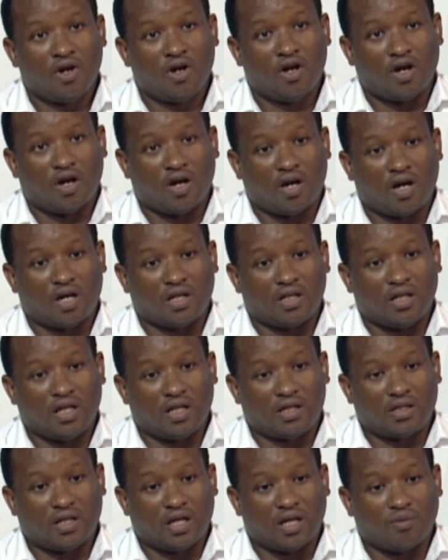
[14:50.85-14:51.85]
at
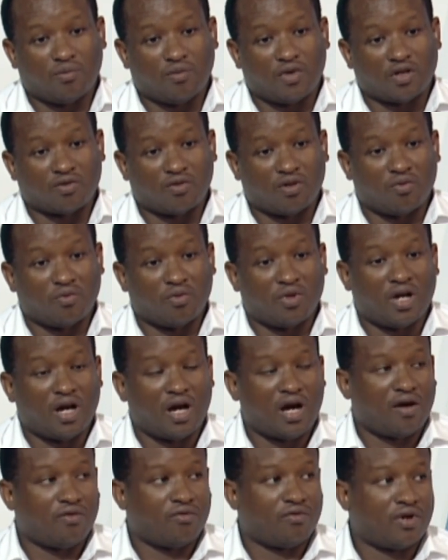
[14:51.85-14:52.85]
that time actually we'll
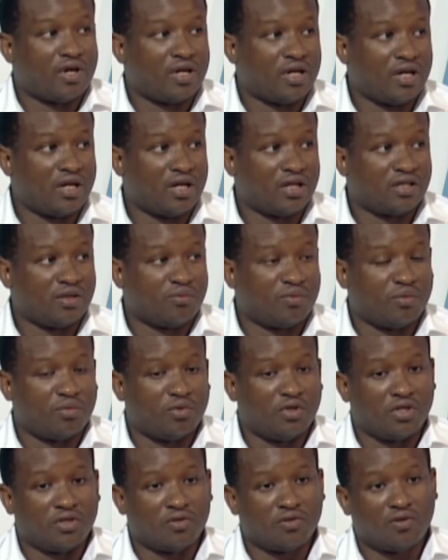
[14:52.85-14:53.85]
have a healthy
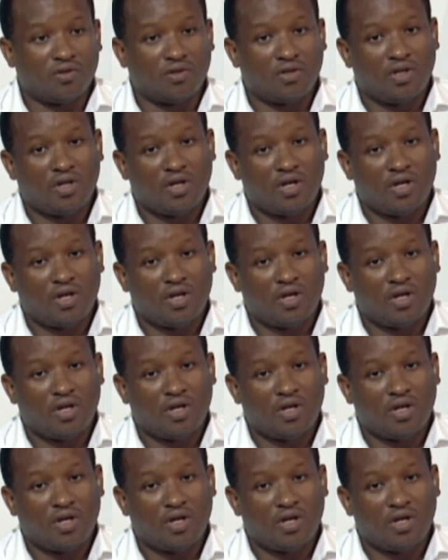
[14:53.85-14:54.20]
population